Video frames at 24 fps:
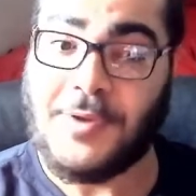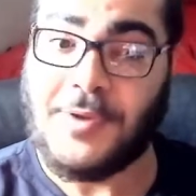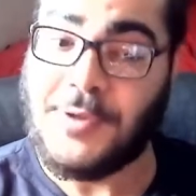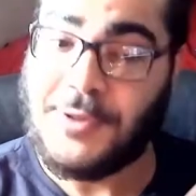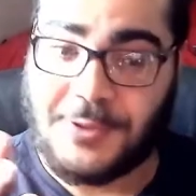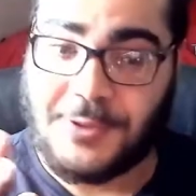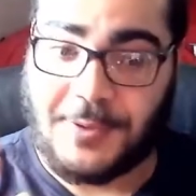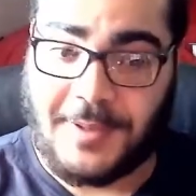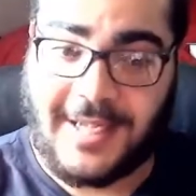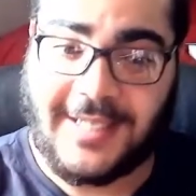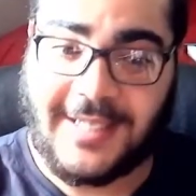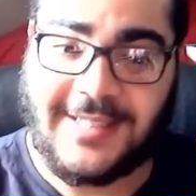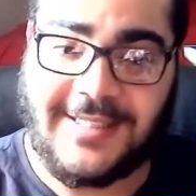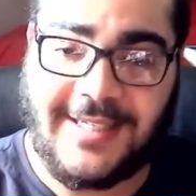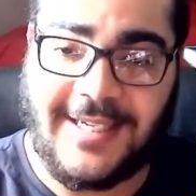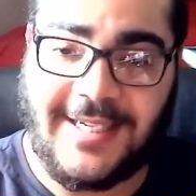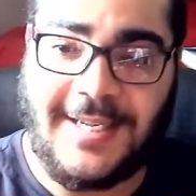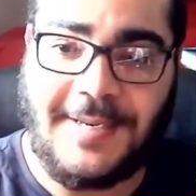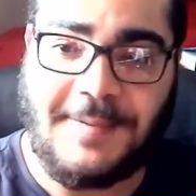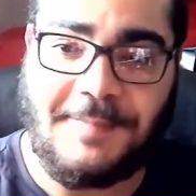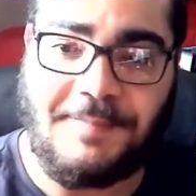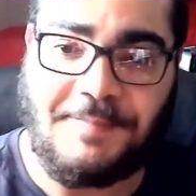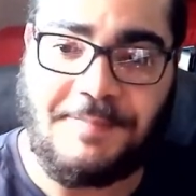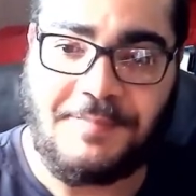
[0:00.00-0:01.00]
So that's
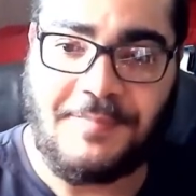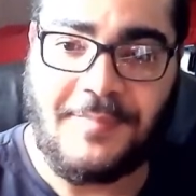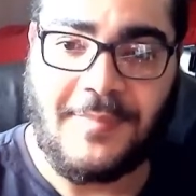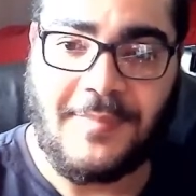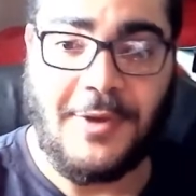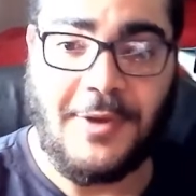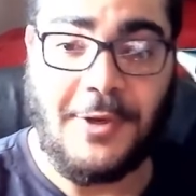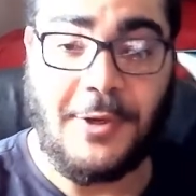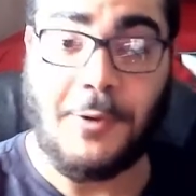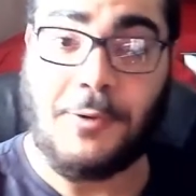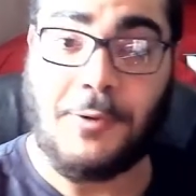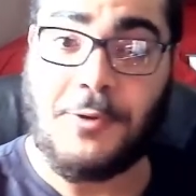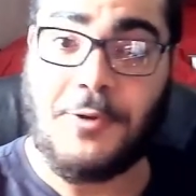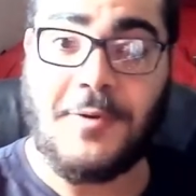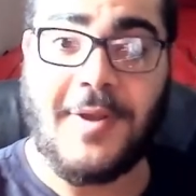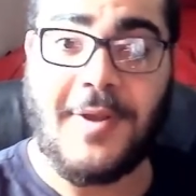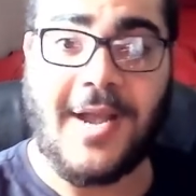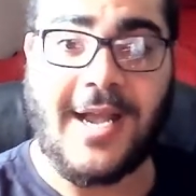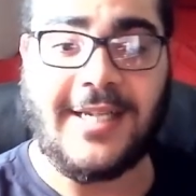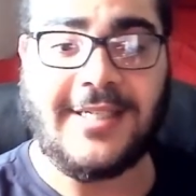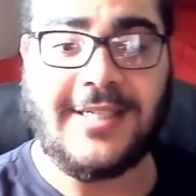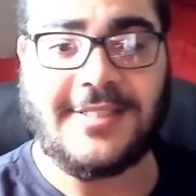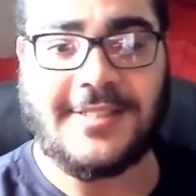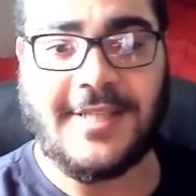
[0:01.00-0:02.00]
it. You
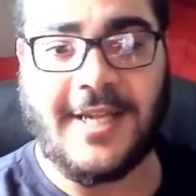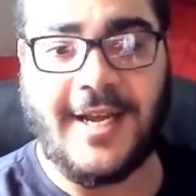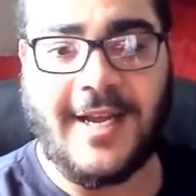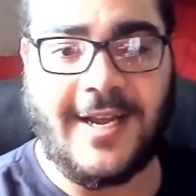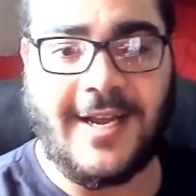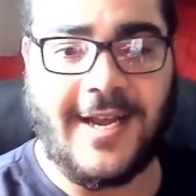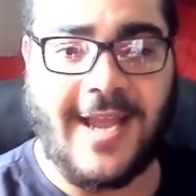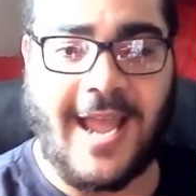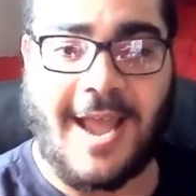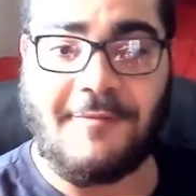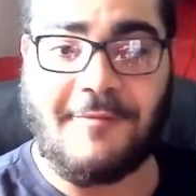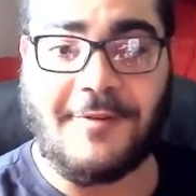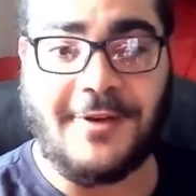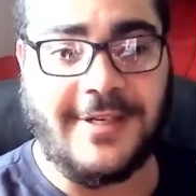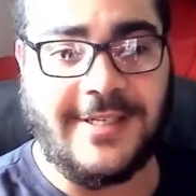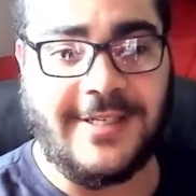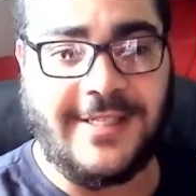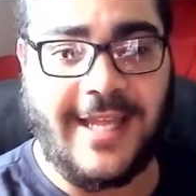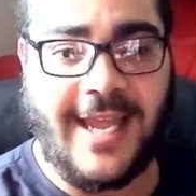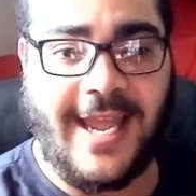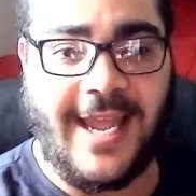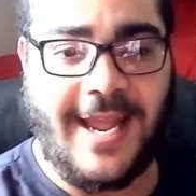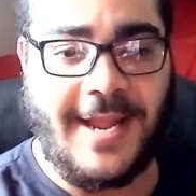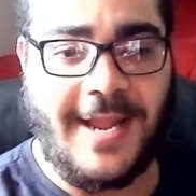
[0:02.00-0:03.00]
guys have a good
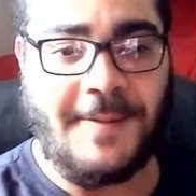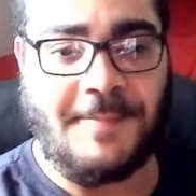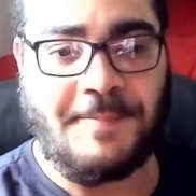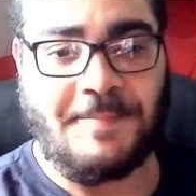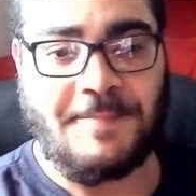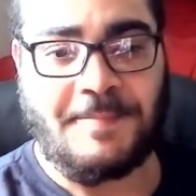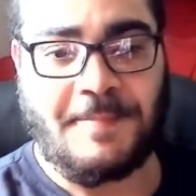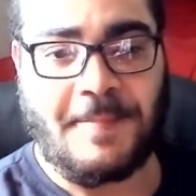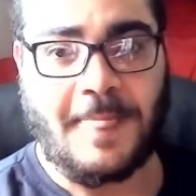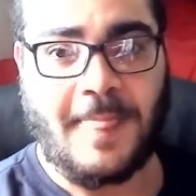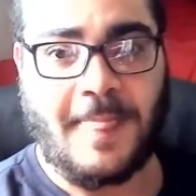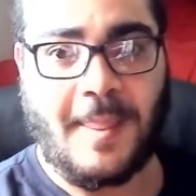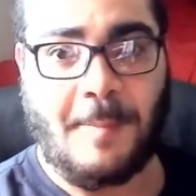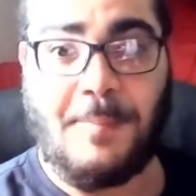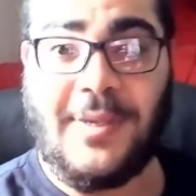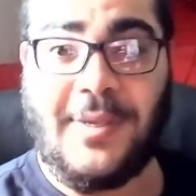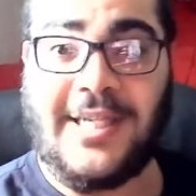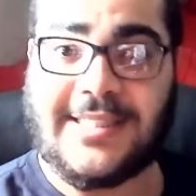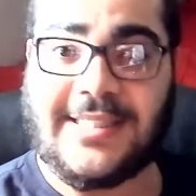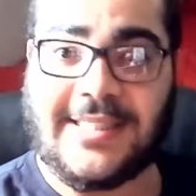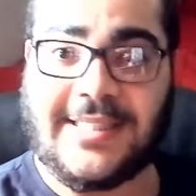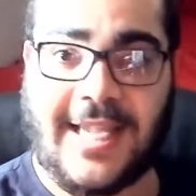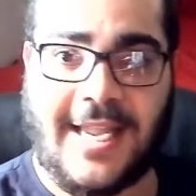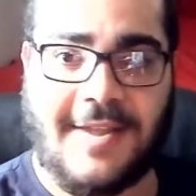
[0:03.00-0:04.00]
day. Be
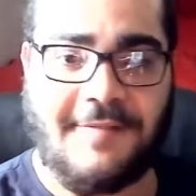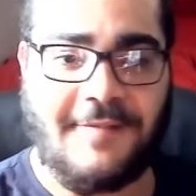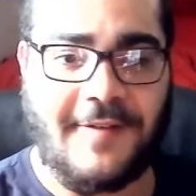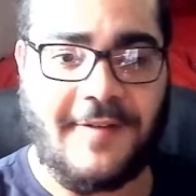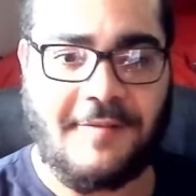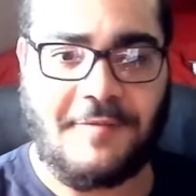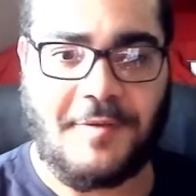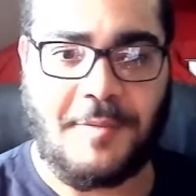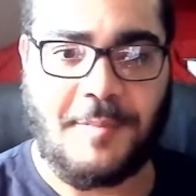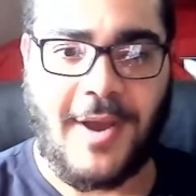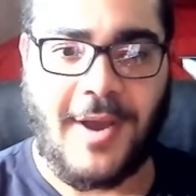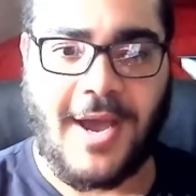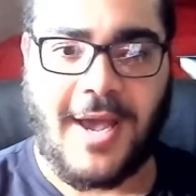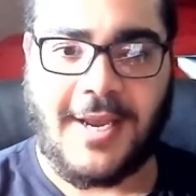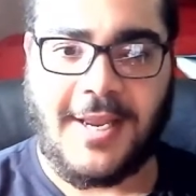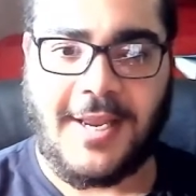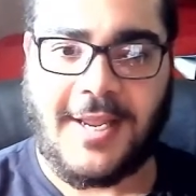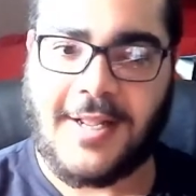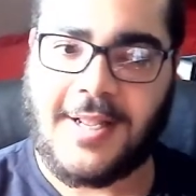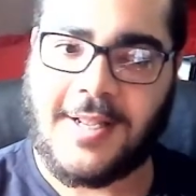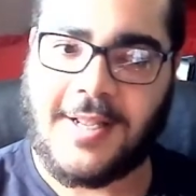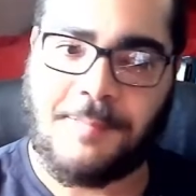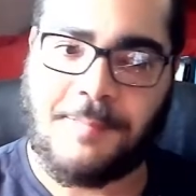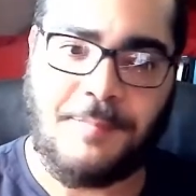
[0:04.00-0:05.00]
safe,
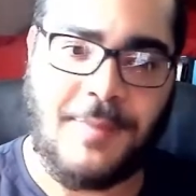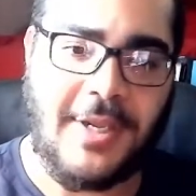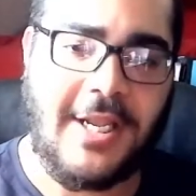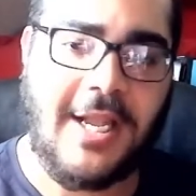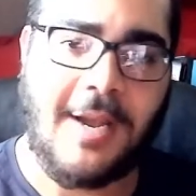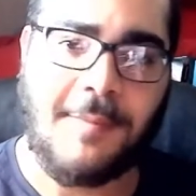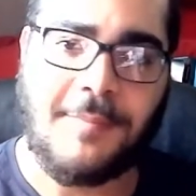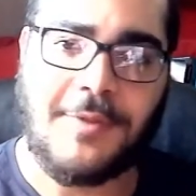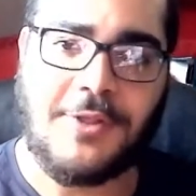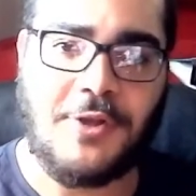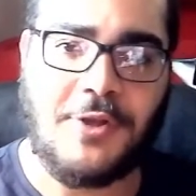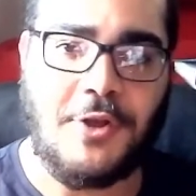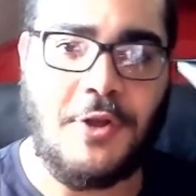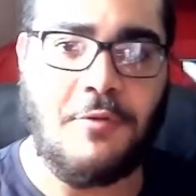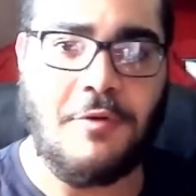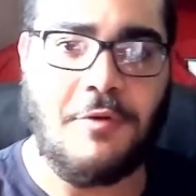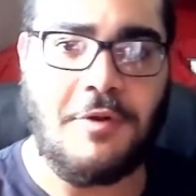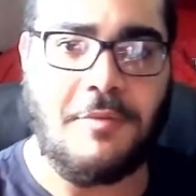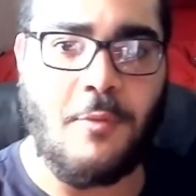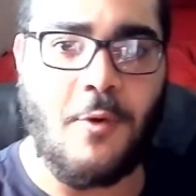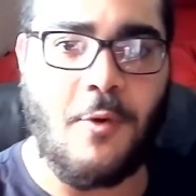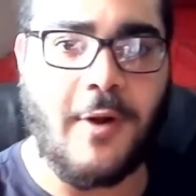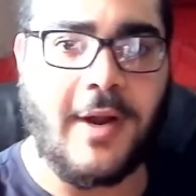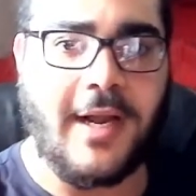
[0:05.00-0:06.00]
everybody. Be coming to you
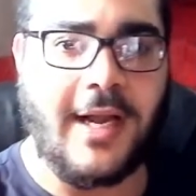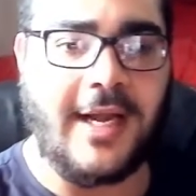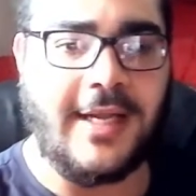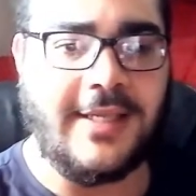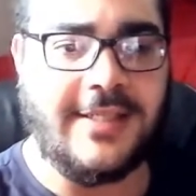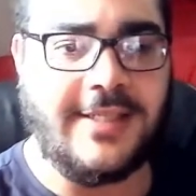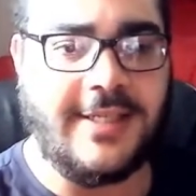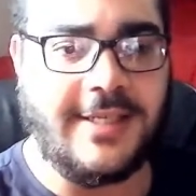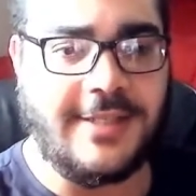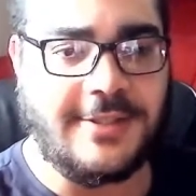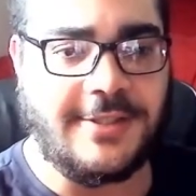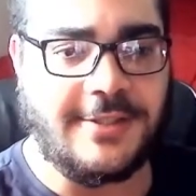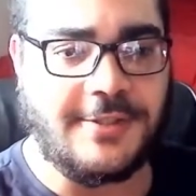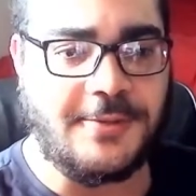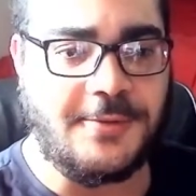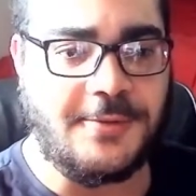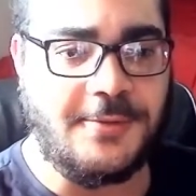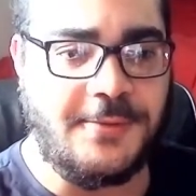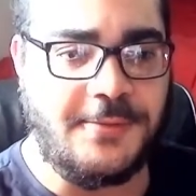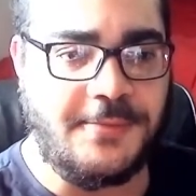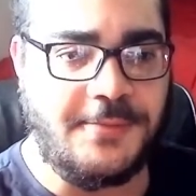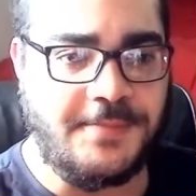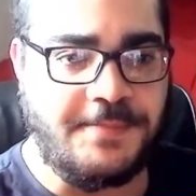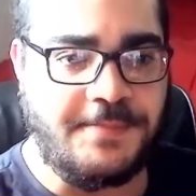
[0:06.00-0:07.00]
with more content
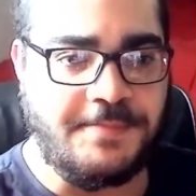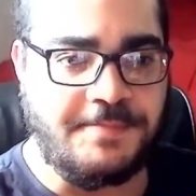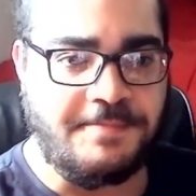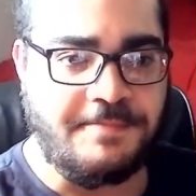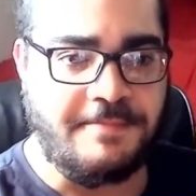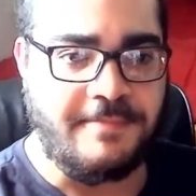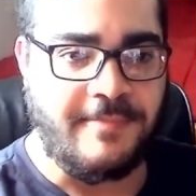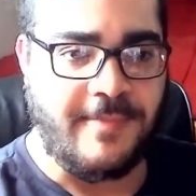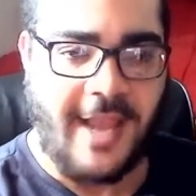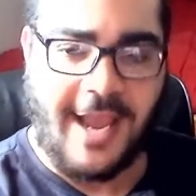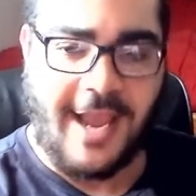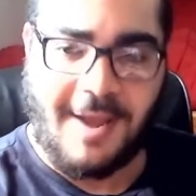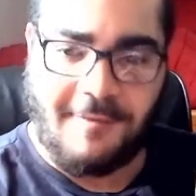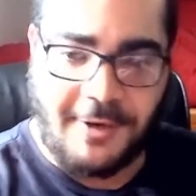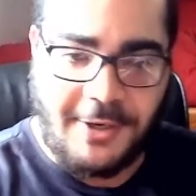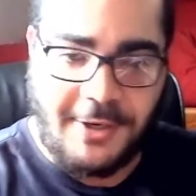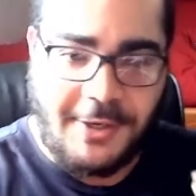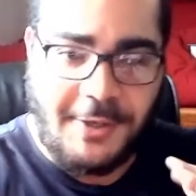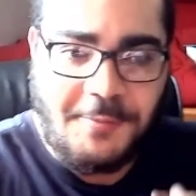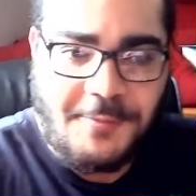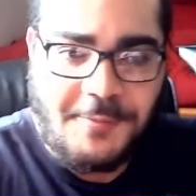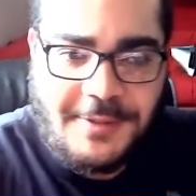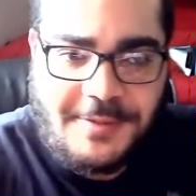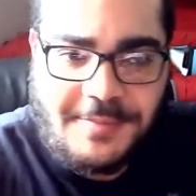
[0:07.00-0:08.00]
soon. Have a
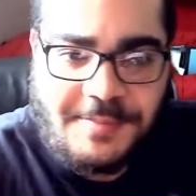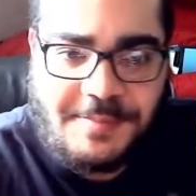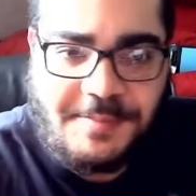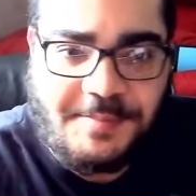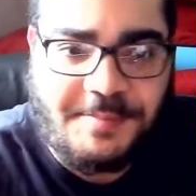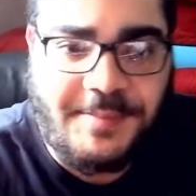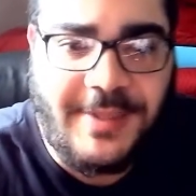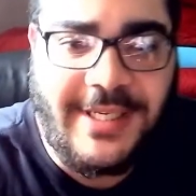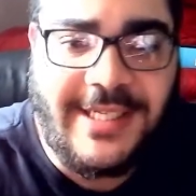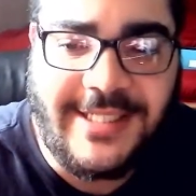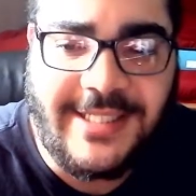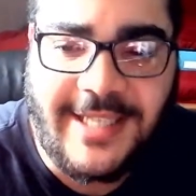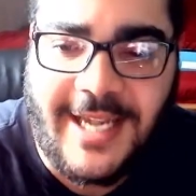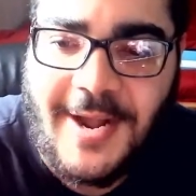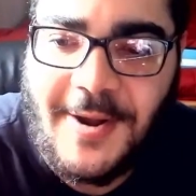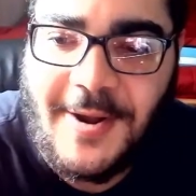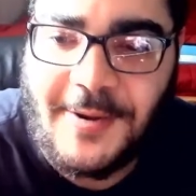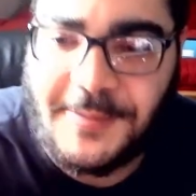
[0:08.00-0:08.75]
good one. Peace out.